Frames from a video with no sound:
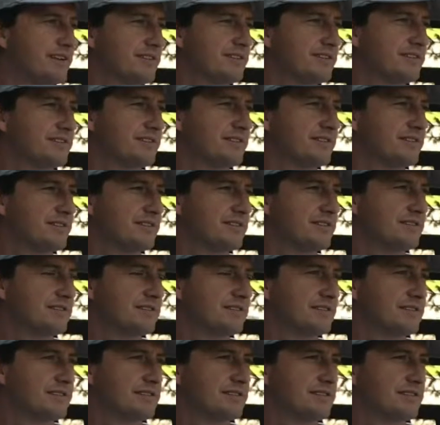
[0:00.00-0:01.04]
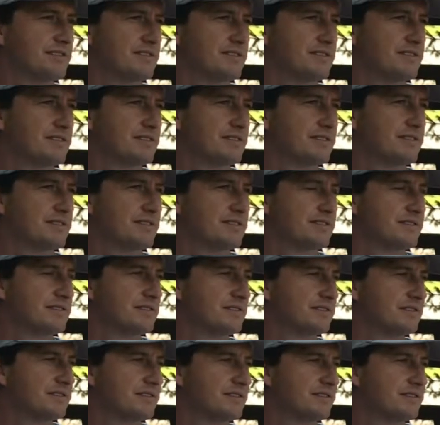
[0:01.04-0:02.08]
yeah. um, which is uh, a more
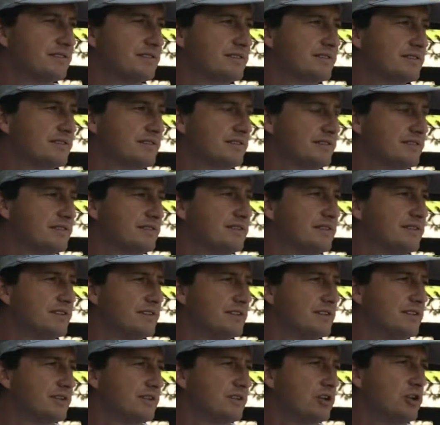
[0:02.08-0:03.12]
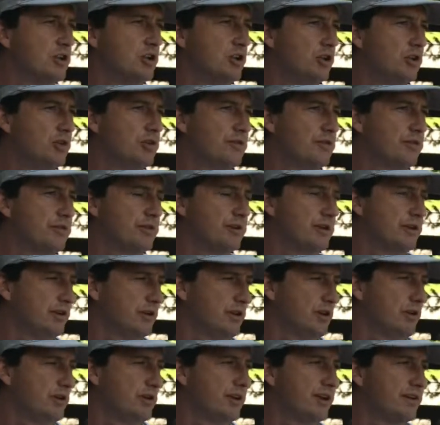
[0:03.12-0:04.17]
sustainable form of, of food, just in general. Gluten-free,
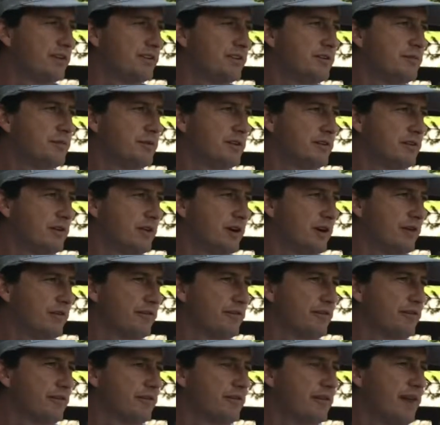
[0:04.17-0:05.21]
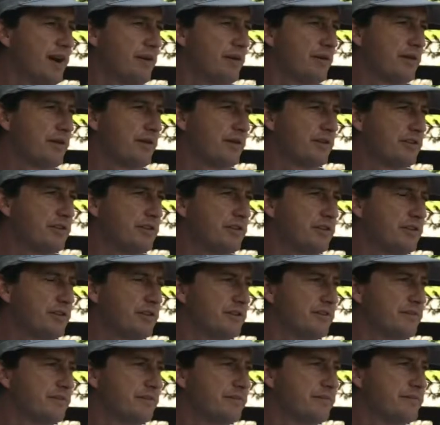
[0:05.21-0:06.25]
low glycemic. Yeah, and you guys were, were
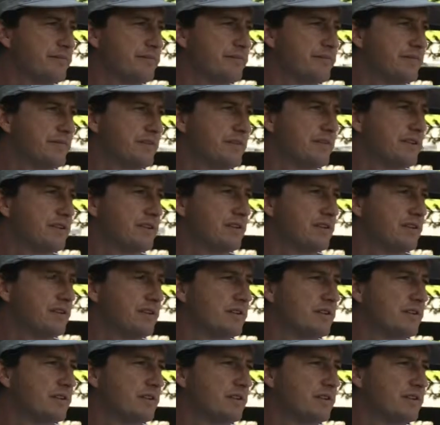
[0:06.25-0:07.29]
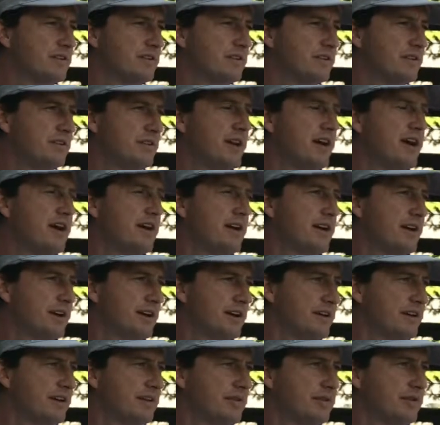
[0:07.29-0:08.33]
building shipping containers to create it as well. Yeah, yeah,
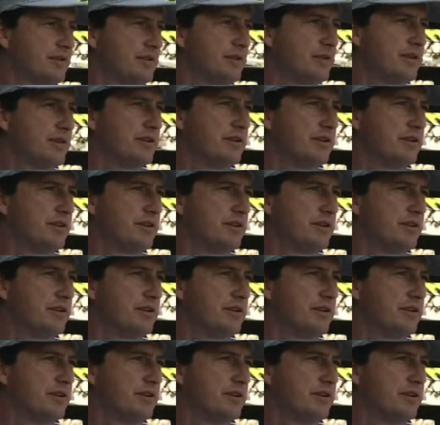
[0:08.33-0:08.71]
yeah. Right? yeah.